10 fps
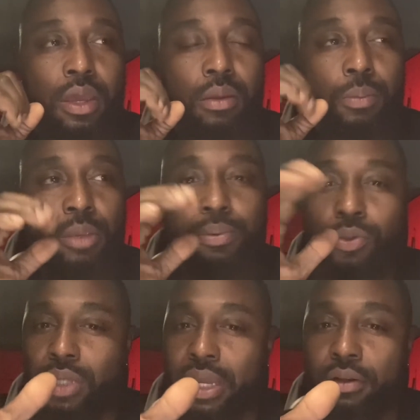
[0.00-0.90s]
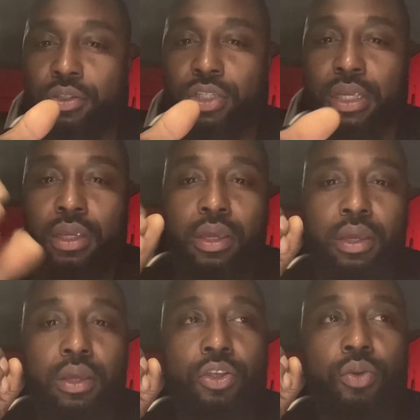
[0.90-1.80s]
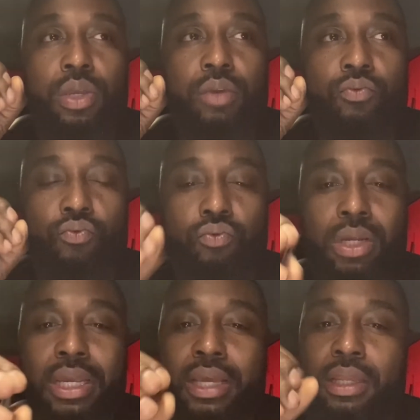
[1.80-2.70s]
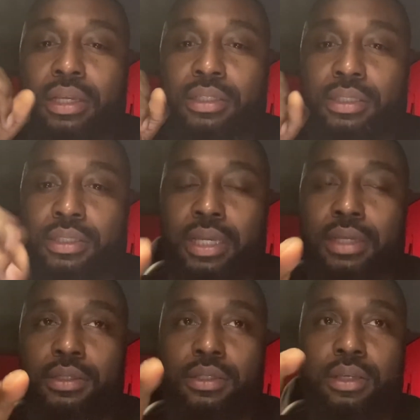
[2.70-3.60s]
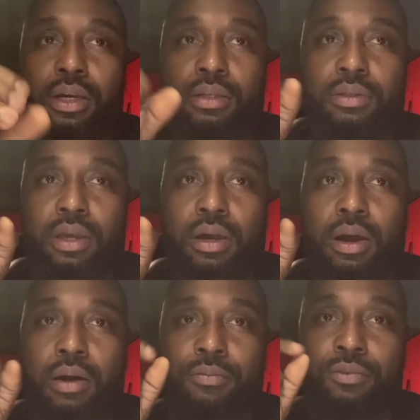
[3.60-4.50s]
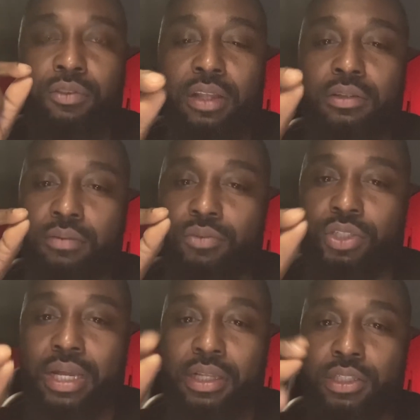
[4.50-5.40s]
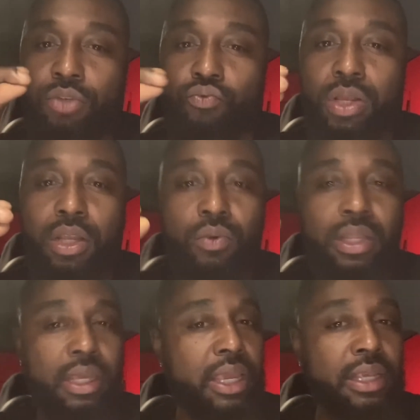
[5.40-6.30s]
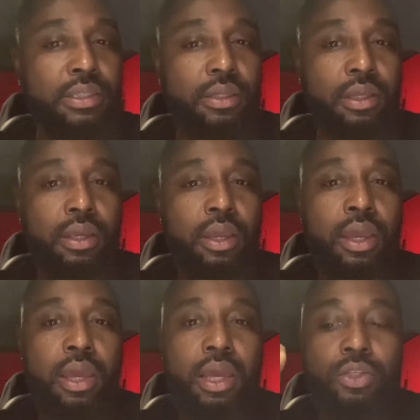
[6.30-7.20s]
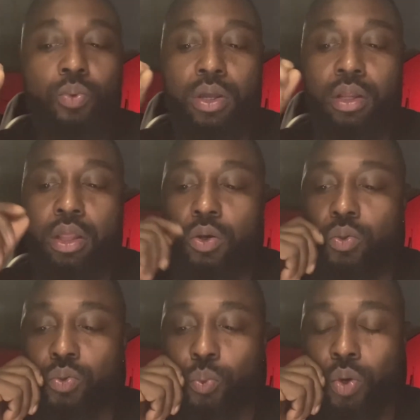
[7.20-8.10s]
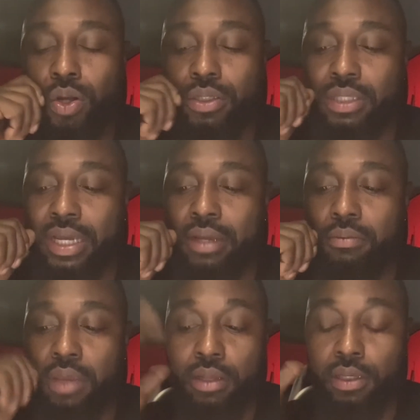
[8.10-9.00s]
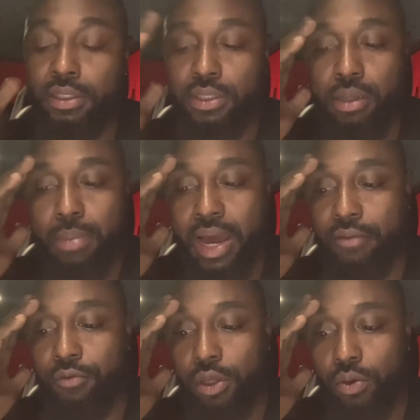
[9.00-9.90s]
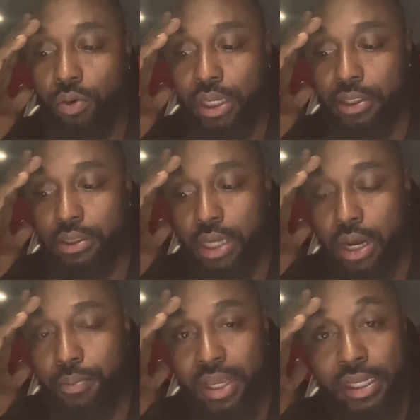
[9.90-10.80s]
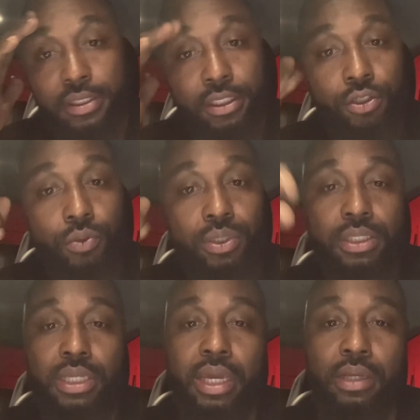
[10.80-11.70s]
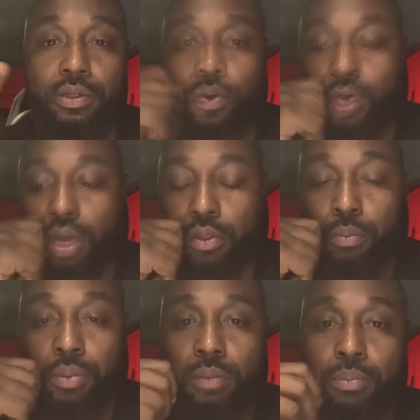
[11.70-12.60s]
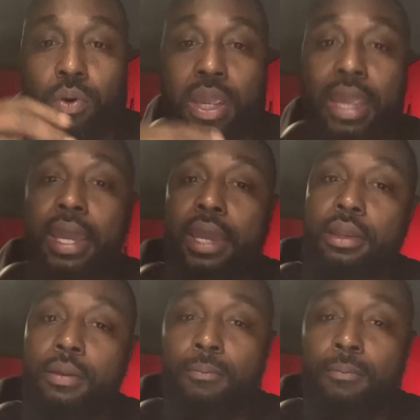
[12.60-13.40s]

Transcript: people's energy, you can really sense a sense of jealousy really, really easily. It's one of those ones that, at least in my view, is easy to detect on other people, and